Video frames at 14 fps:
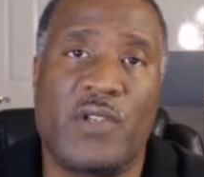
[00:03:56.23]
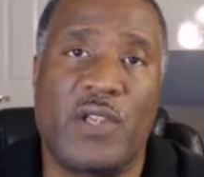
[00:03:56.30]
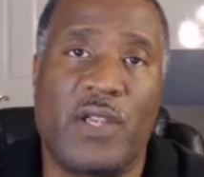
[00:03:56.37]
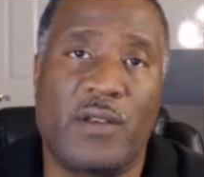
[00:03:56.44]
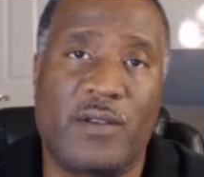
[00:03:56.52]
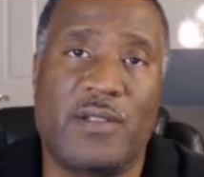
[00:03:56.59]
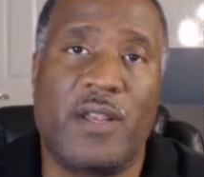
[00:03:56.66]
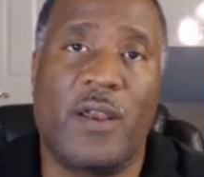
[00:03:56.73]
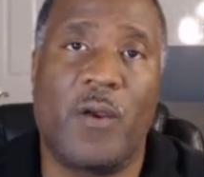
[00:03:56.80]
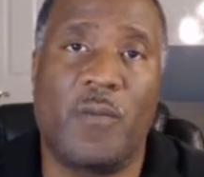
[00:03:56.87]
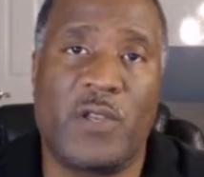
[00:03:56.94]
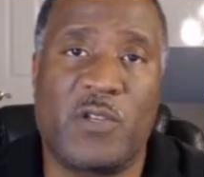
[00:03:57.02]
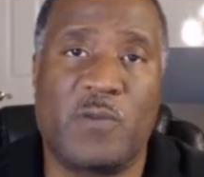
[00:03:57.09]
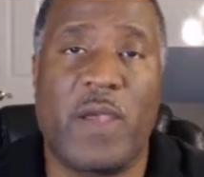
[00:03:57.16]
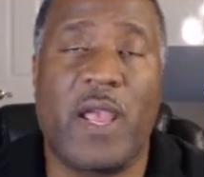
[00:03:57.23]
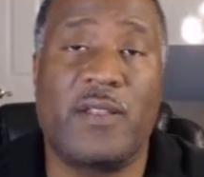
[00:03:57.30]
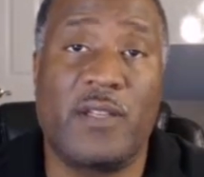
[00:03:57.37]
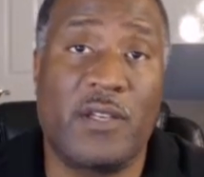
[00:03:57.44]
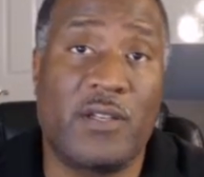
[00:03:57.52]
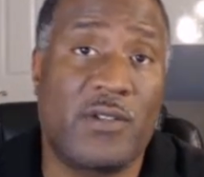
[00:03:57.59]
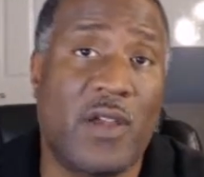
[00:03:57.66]
to help expand
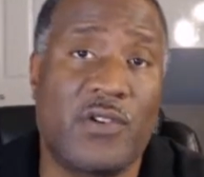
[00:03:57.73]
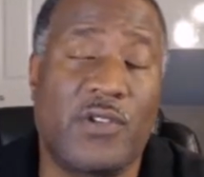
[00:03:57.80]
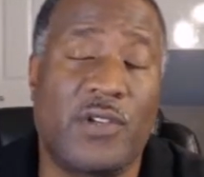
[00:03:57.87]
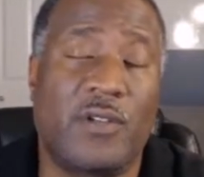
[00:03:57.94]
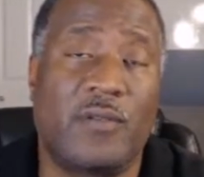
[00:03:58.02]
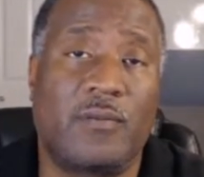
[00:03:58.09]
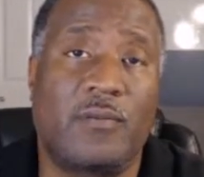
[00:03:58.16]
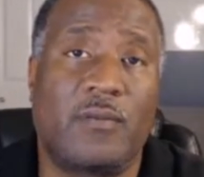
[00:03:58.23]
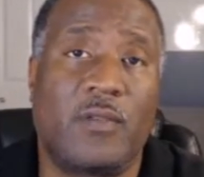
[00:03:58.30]
the discussion.